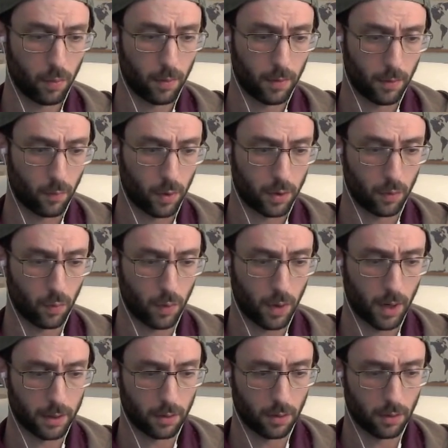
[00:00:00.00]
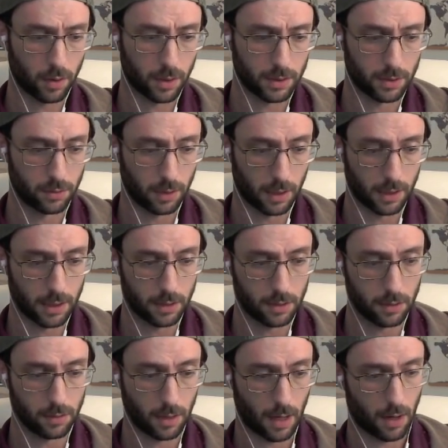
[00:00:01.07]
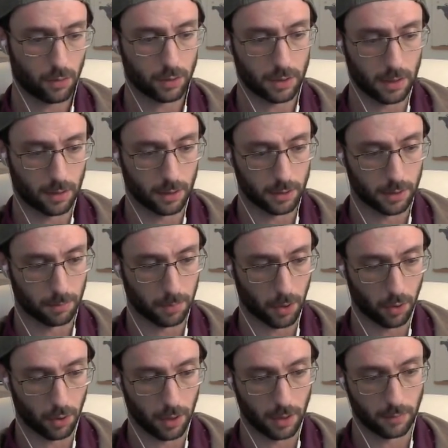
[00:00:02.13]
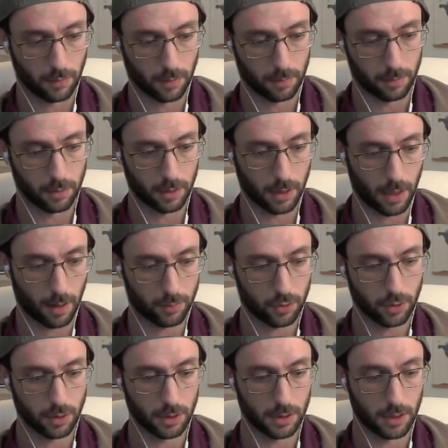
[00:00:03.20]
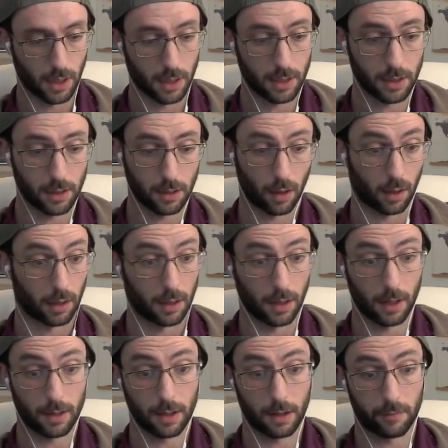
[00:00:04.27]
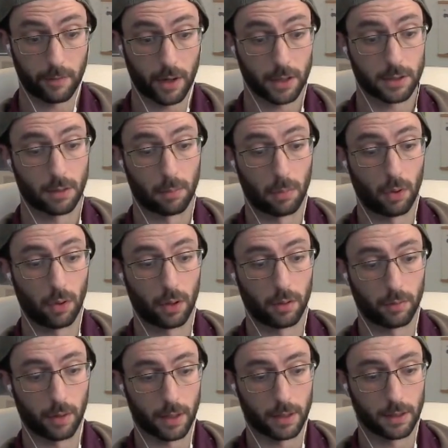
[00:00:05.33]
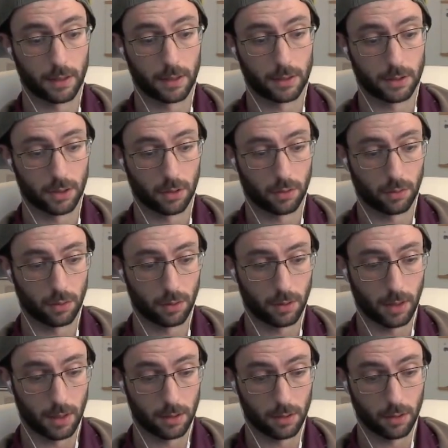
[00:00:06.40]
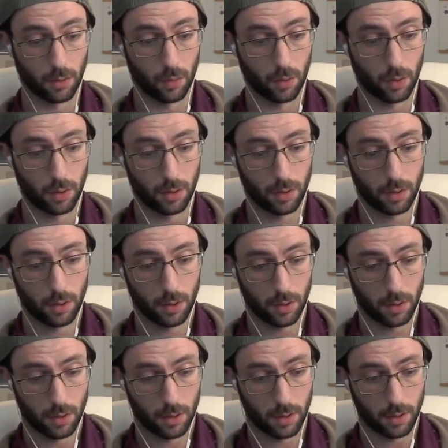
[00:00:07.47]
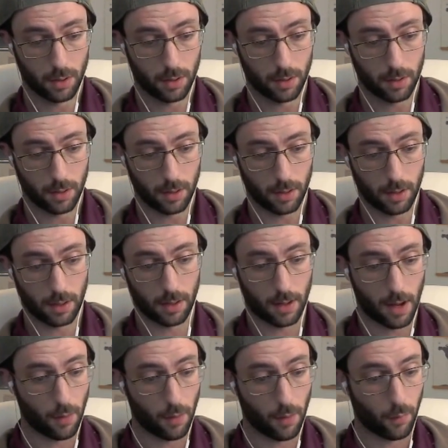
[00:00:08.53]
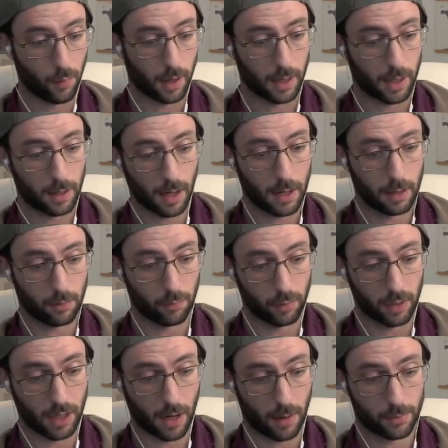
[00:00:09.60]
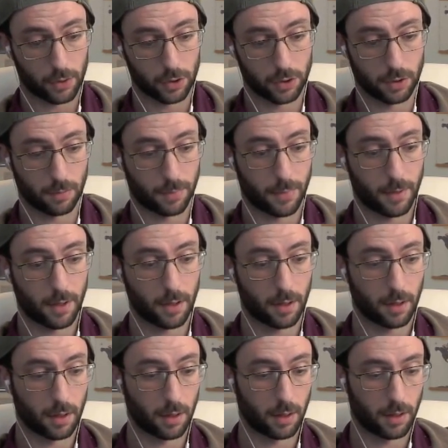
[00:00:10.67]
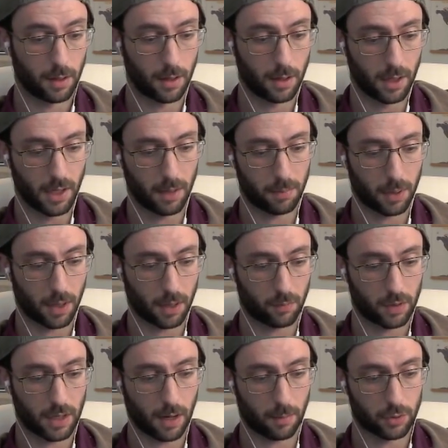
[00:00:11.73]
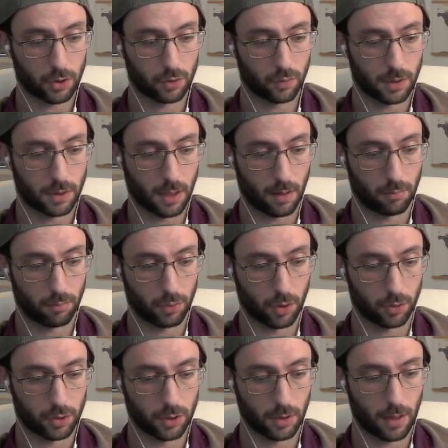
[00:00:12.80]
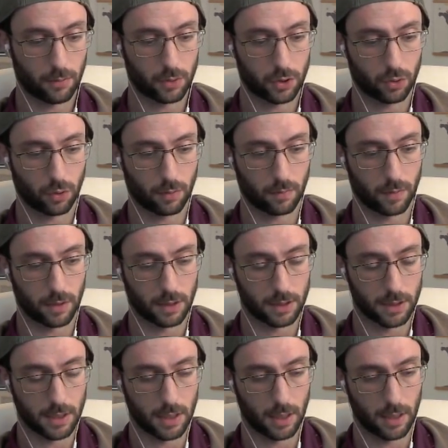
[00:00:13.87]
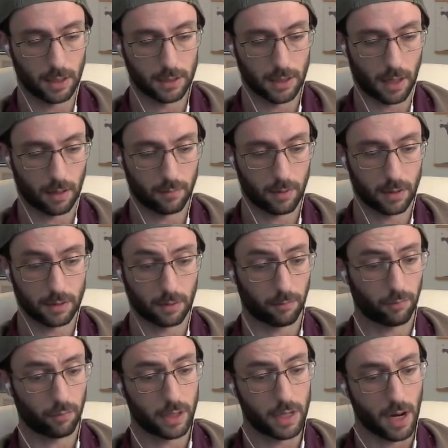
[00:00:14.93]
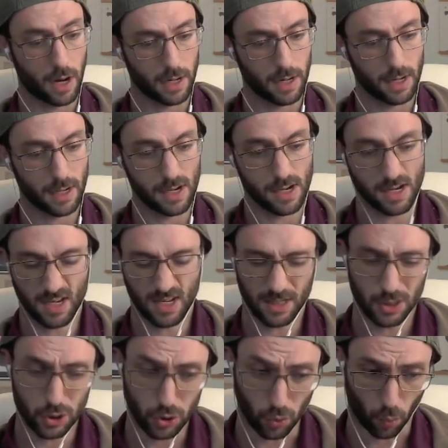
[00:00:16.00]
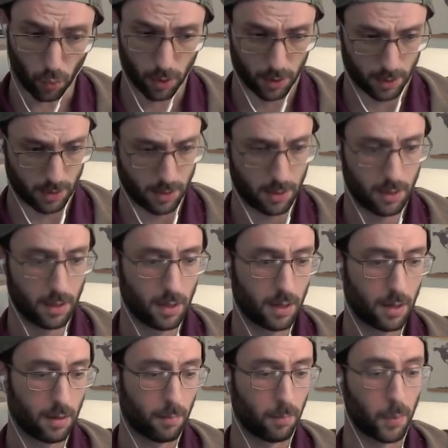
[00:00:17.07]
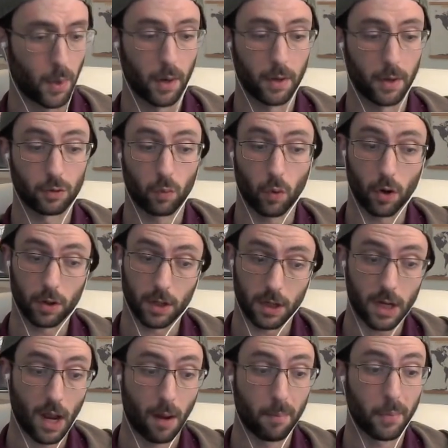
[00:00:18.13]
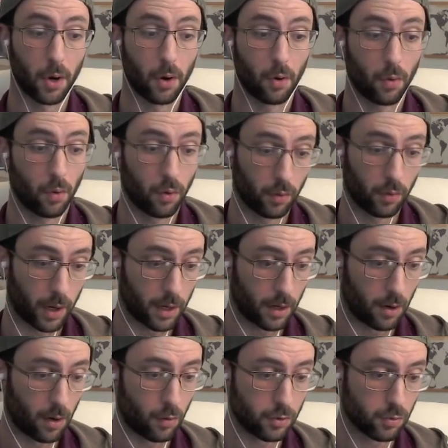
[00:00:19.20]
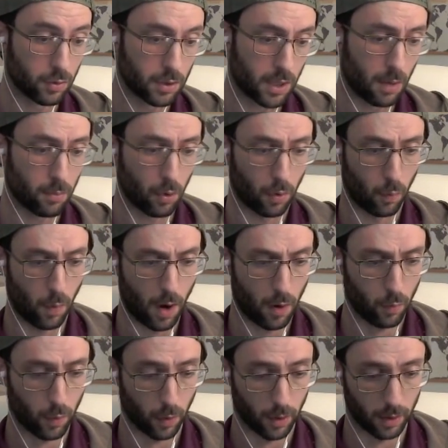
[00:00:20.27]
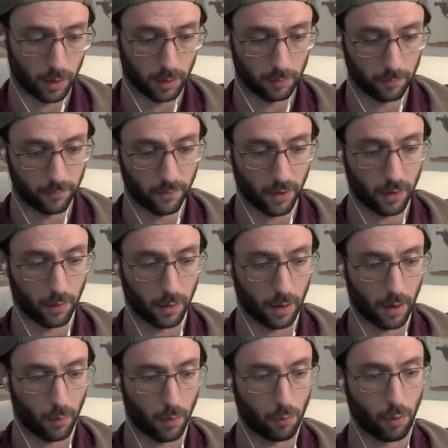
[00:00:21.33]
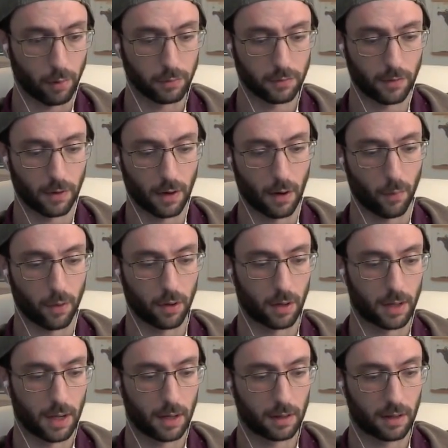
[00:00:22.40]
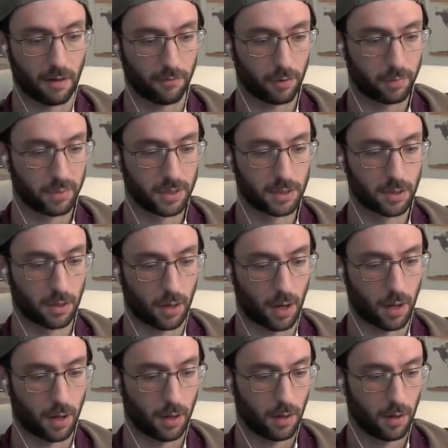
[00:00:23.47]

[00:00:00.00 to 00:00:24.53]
I wonder why, though. Do they need to now? Is it pertinent for them to capture this knight? You got to think fast and bullet, right? And so they do. And now when a king recaptures the pawn, it recaptures with tempo. So that was sort of the sneaky side of it. It's a free knight, sorta, but it's worth tempo, right? And always worth tempo. And while white was figuring out whether to take that free piece or not,